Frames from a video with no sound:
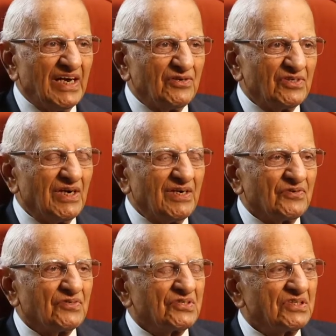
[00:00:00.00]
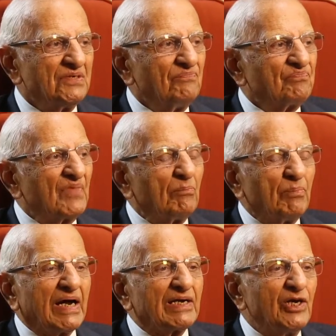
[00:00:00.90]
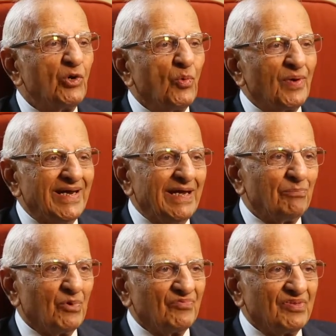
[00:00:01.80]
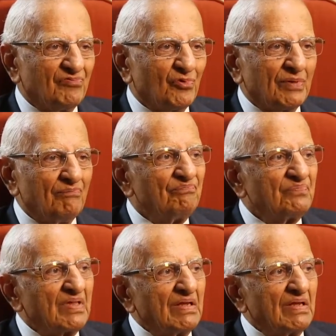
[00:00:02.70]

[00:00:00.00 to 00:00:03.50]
financial literacy, partly overlap of the forum